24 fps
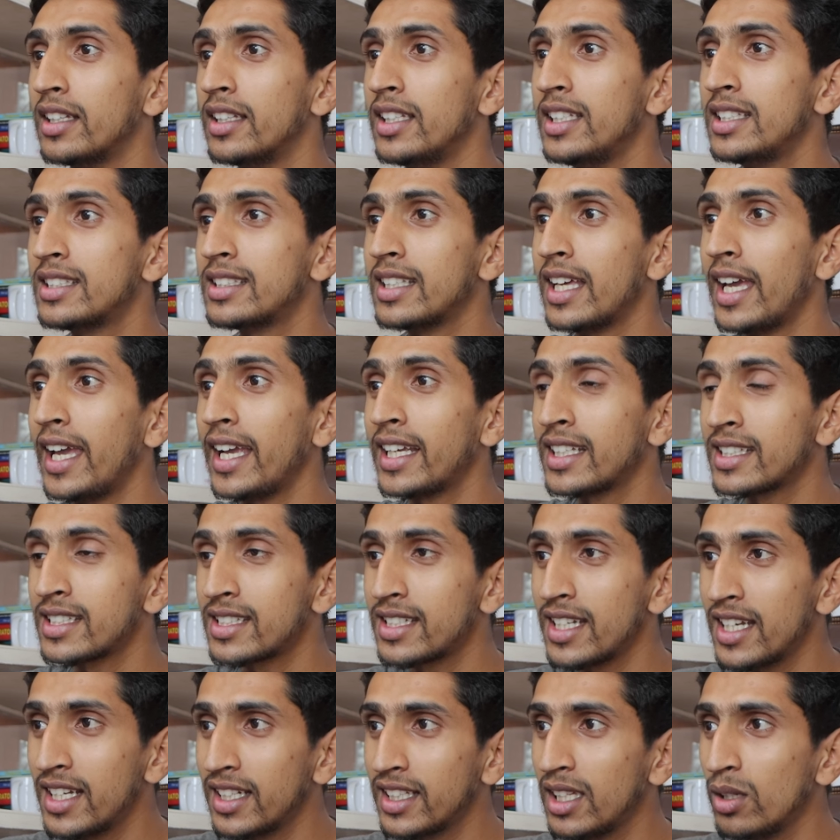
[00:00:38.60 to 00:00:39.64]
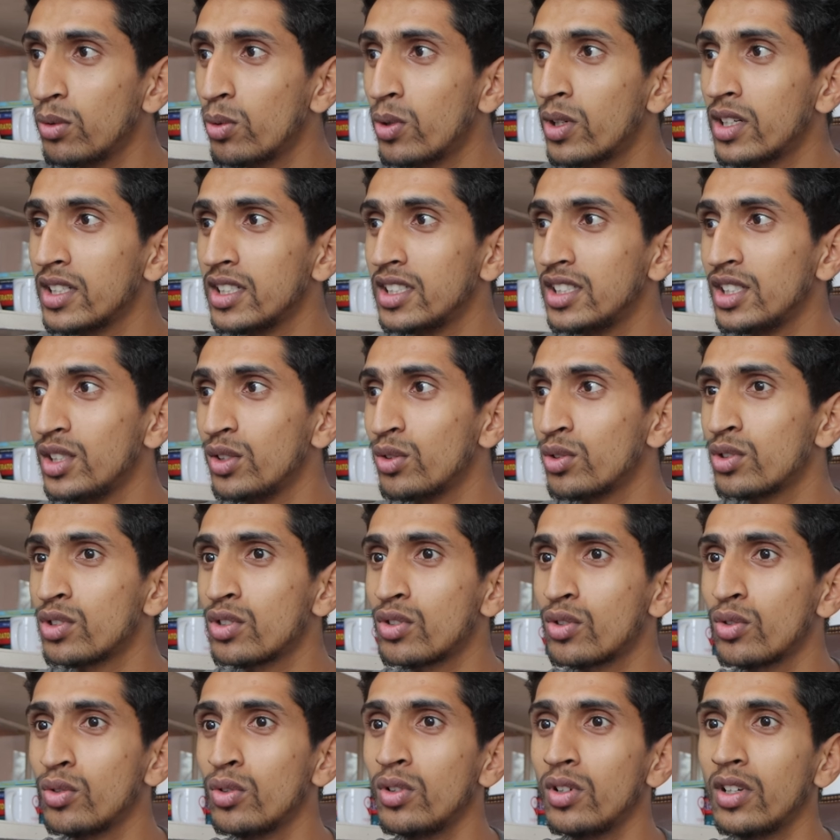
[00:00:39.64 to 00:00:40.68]
this extend keyword is
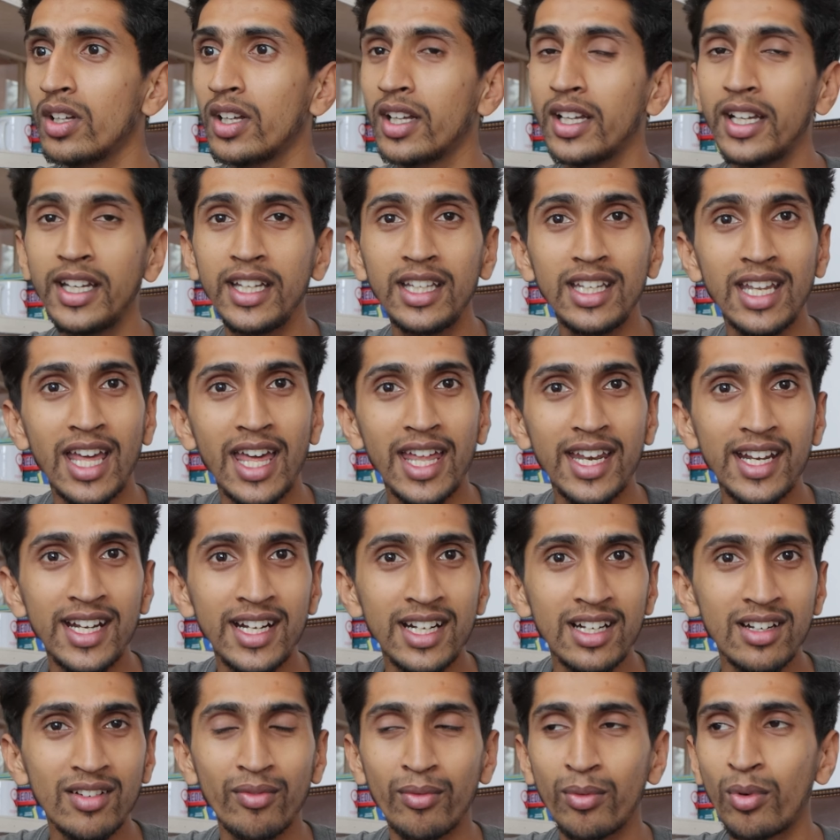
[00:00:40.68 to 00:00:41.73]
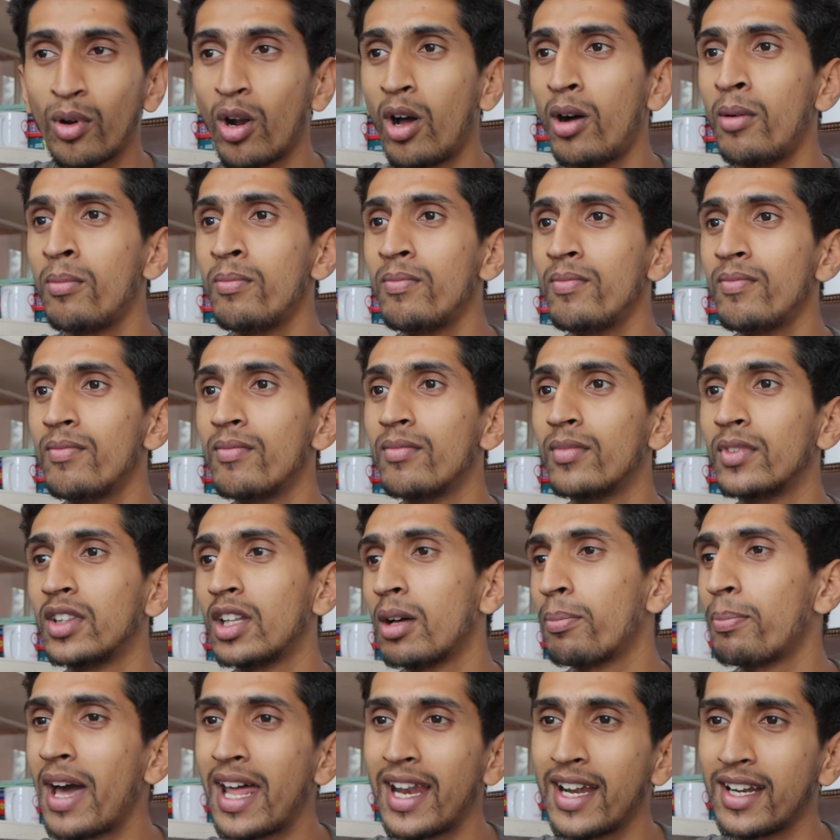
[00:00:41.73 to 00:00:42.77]
used to inherit from
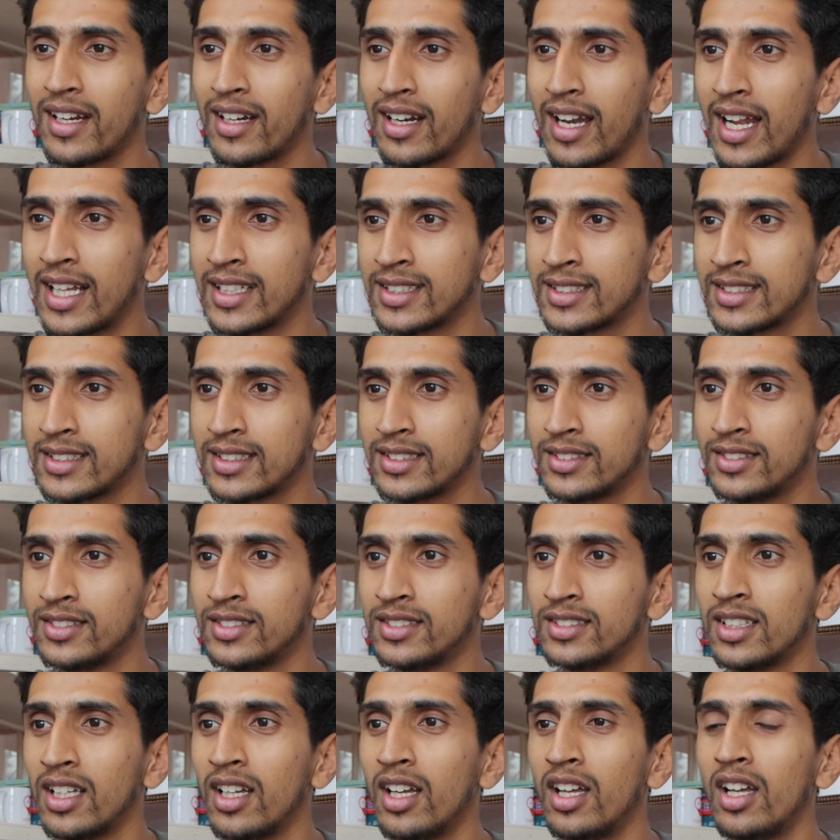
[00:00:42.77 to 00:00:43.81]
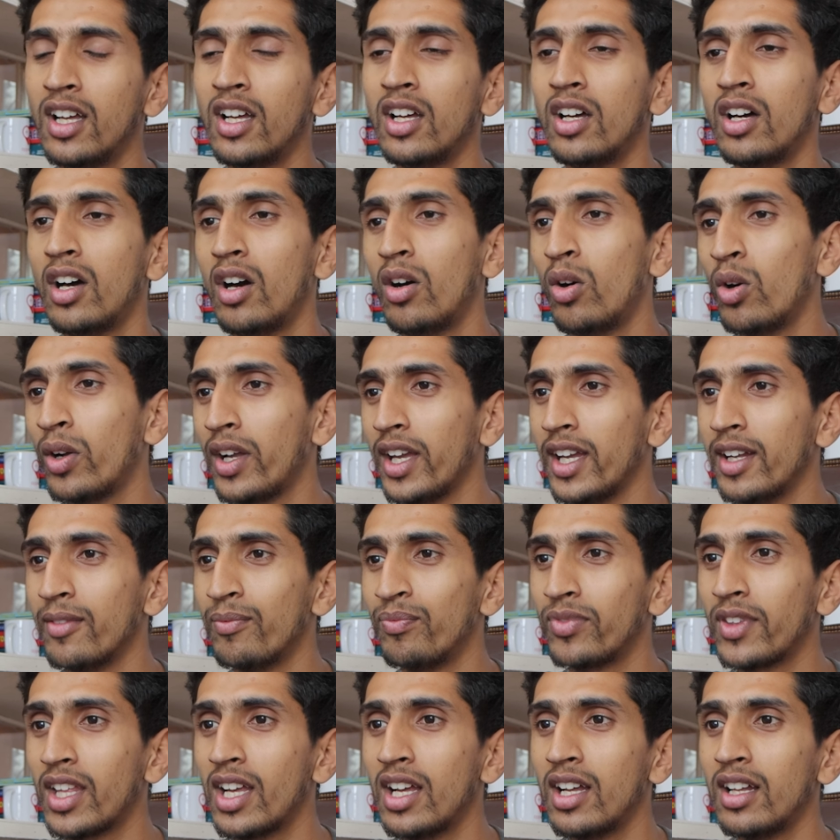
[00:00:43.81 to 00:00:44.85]
the parent class.
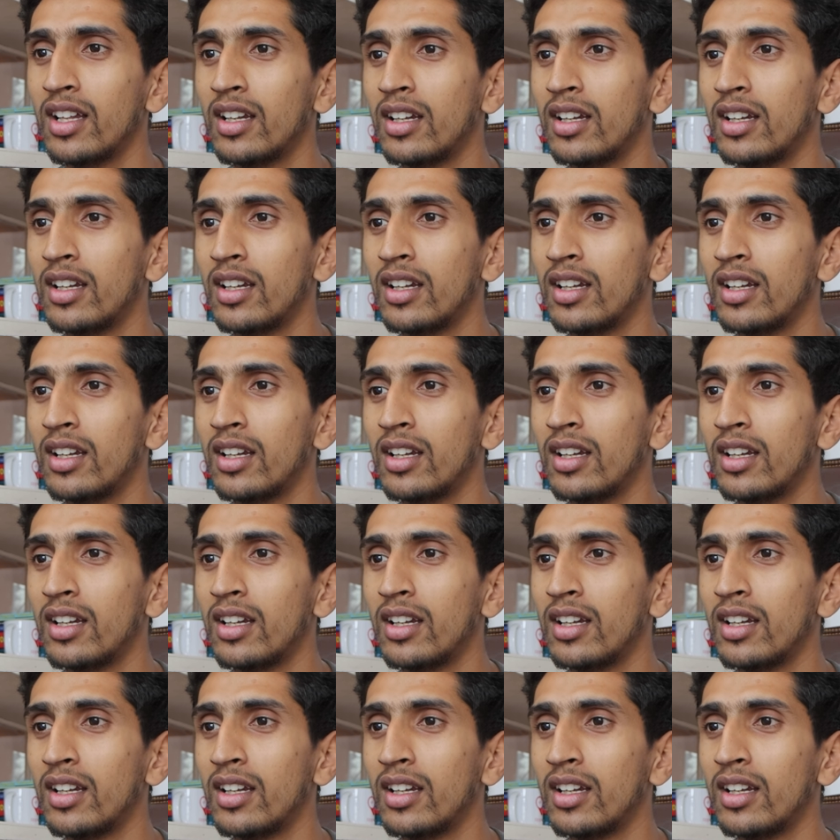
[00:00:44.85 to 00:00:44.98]
Okay,